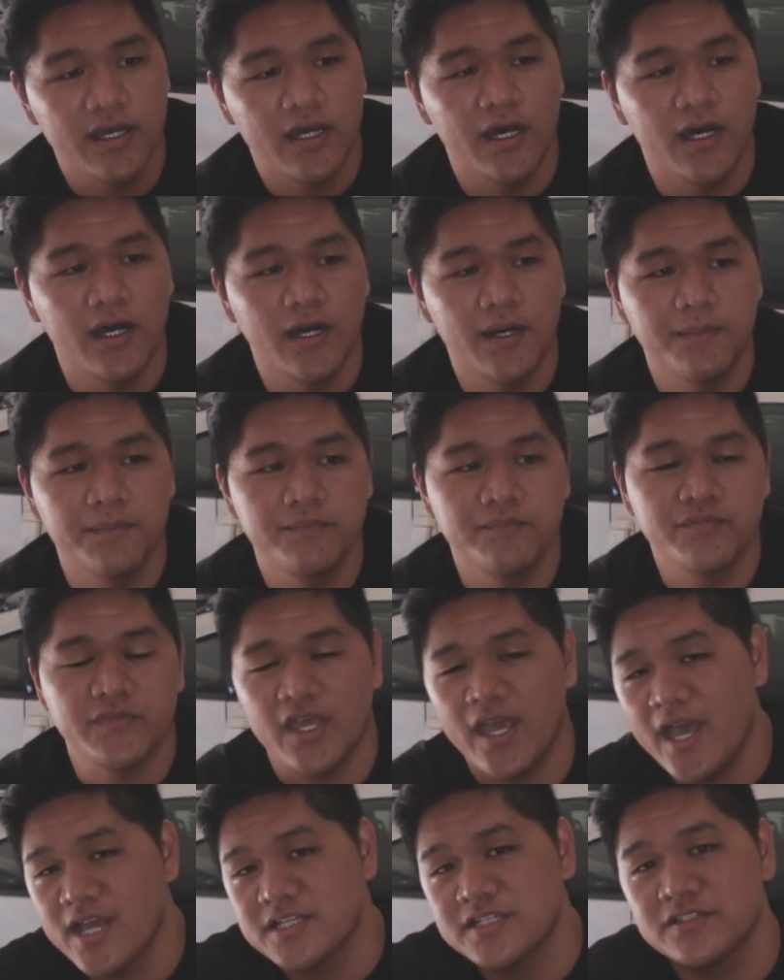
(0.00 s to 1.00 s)
I
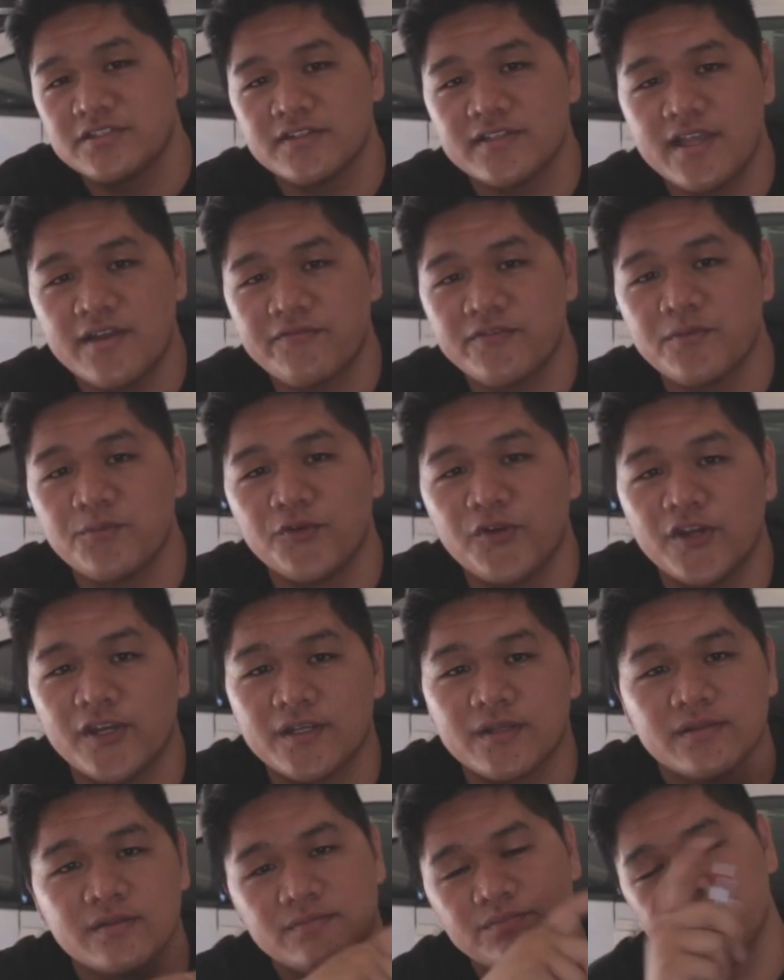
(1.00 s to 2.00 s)
actually took that from
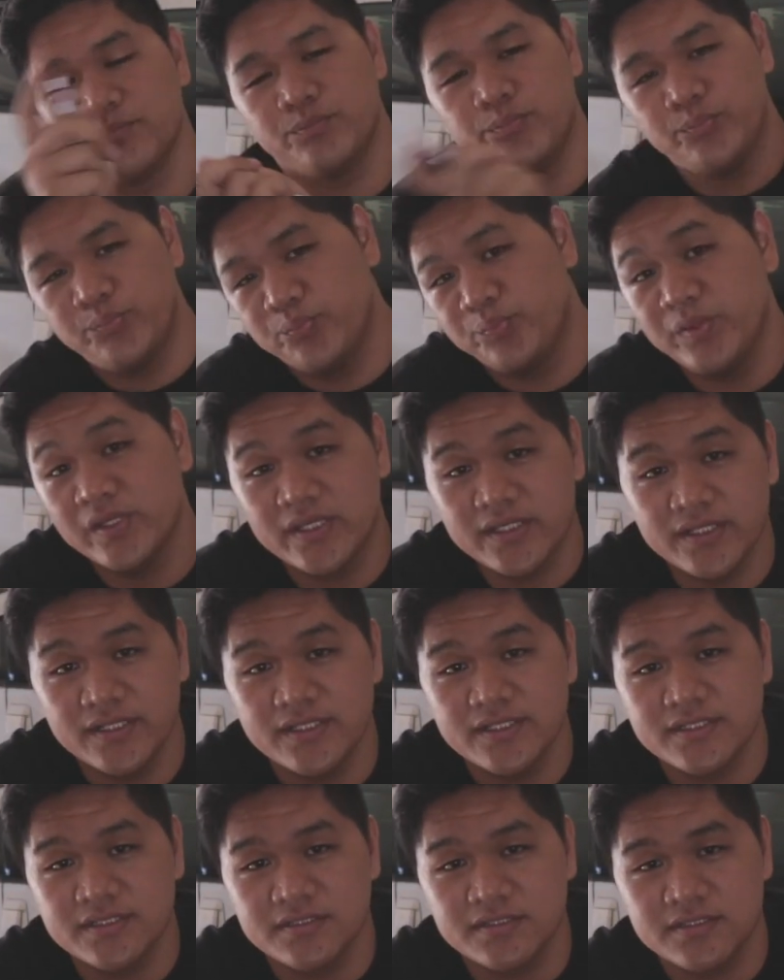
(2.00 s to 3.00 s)
work
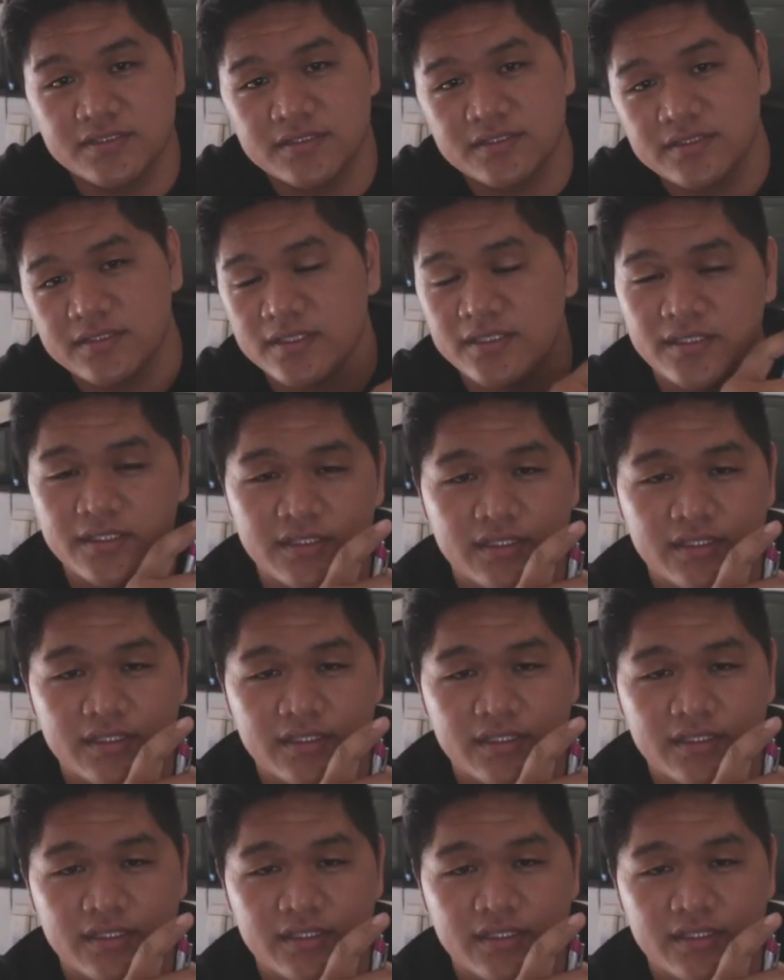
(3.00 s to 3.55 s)
because